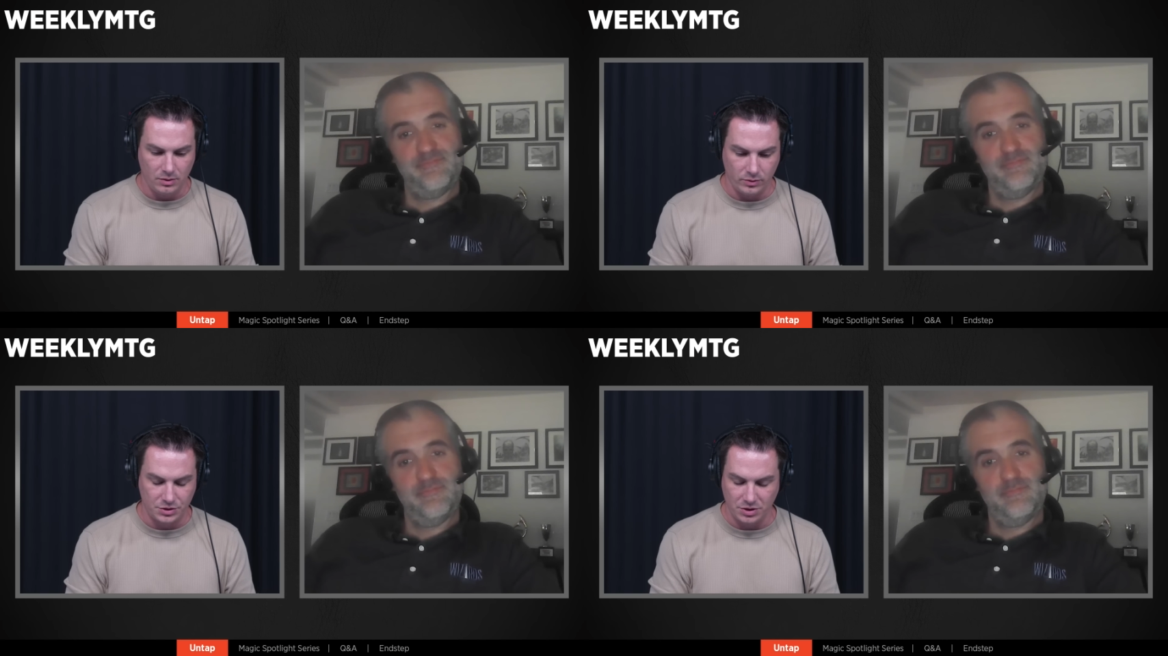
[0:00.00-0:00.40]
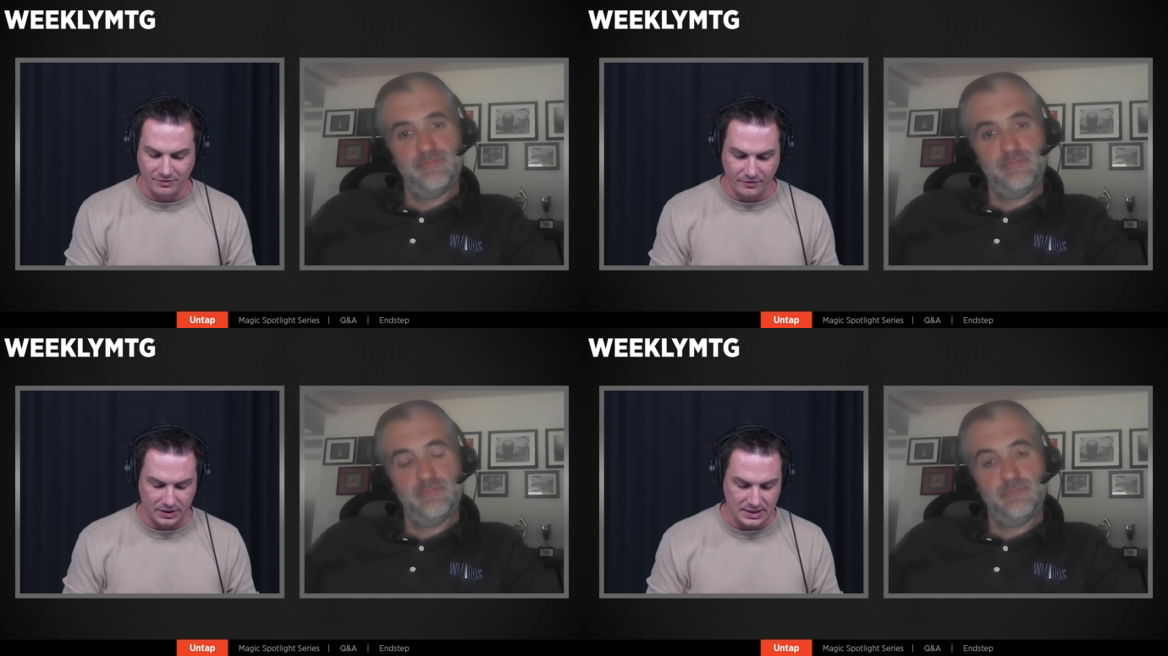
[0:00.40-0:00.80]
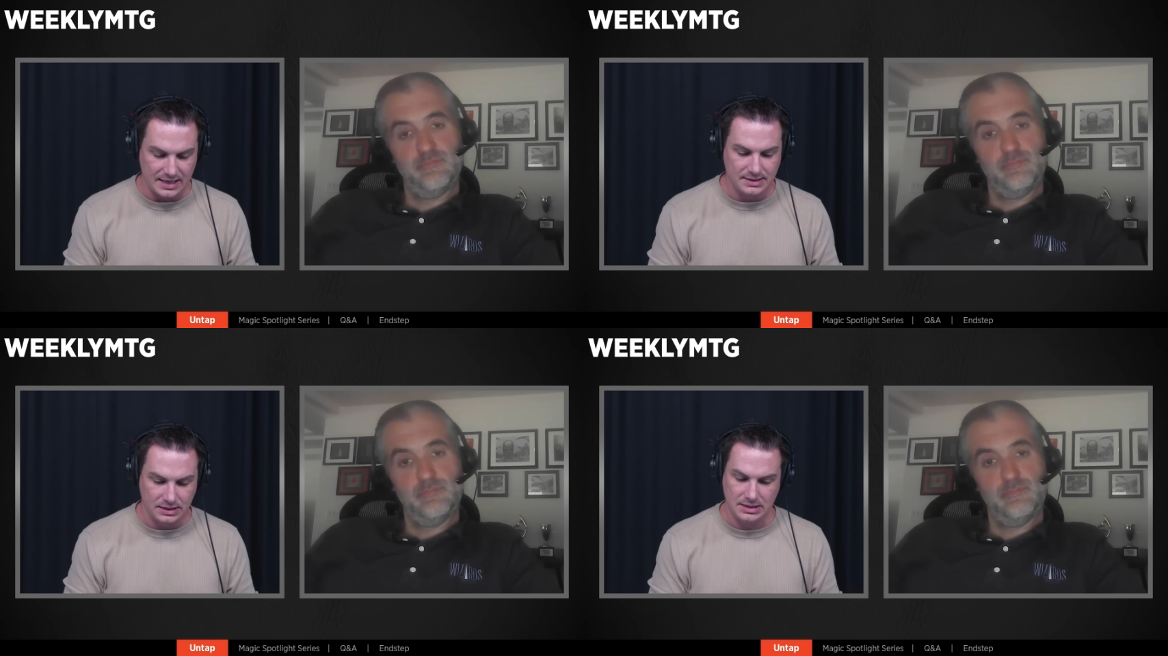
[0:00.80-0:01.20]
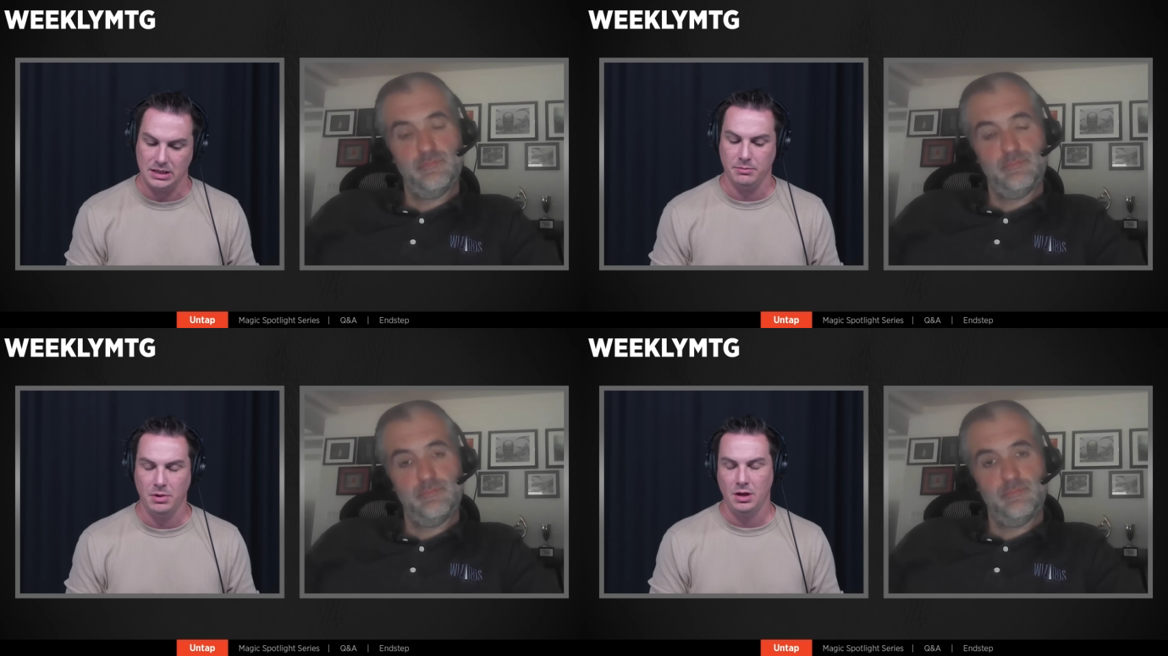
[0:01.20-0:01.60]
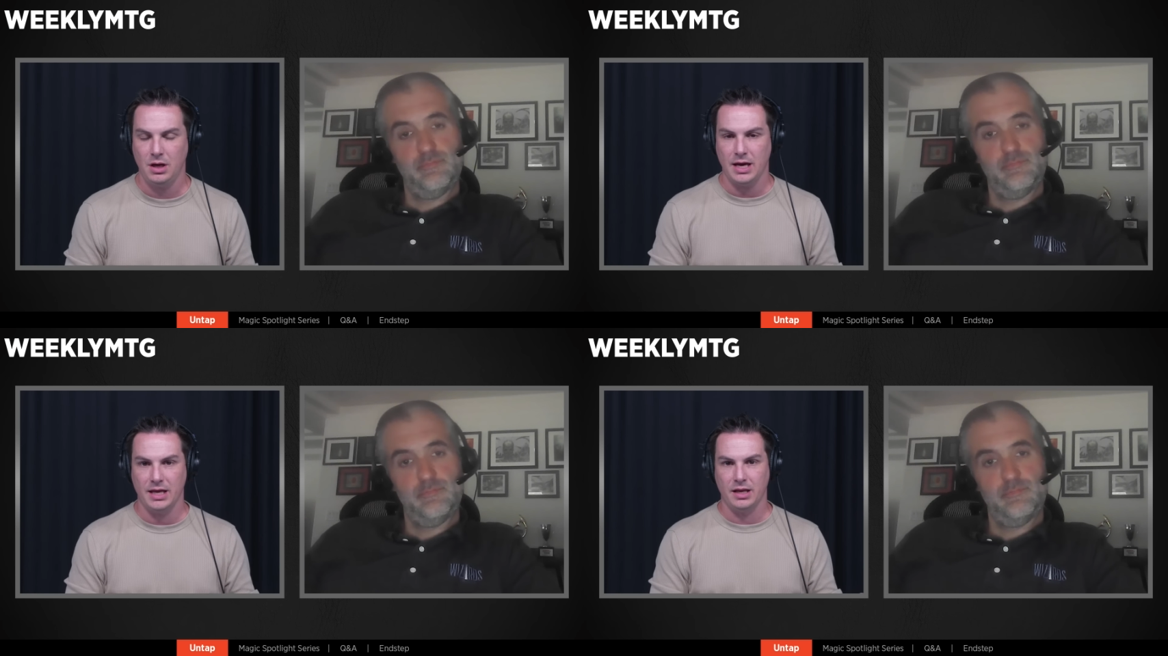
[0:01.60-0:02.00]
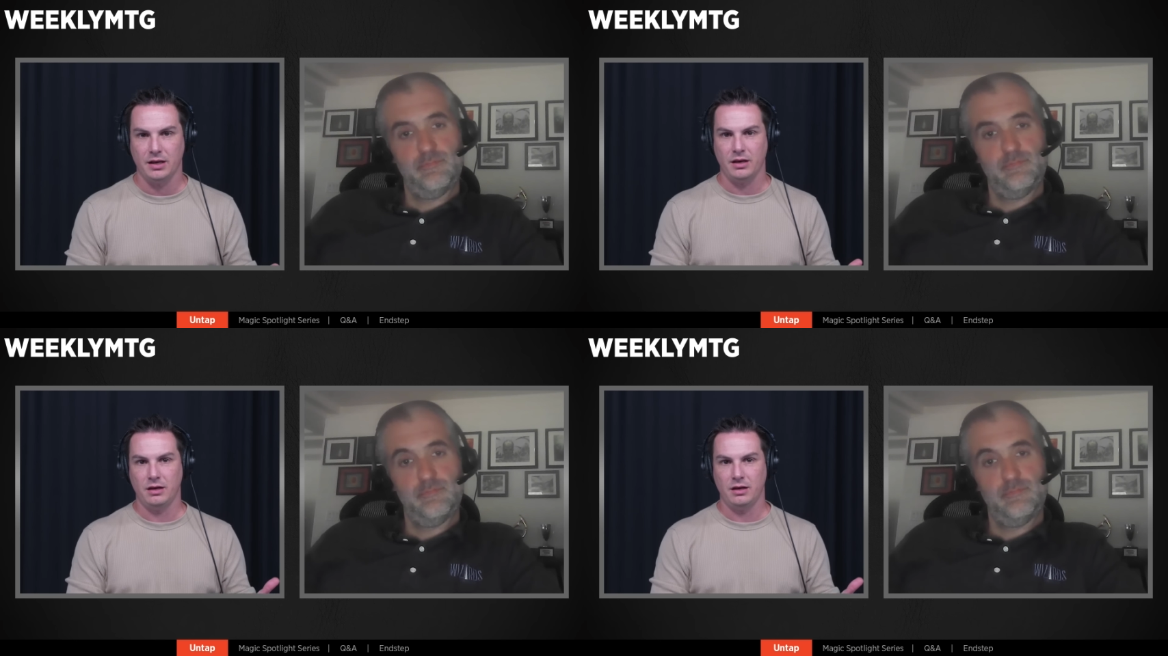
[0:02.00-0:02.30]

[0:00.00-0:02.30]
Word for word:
Speaker 1: which you have a fantastic team, and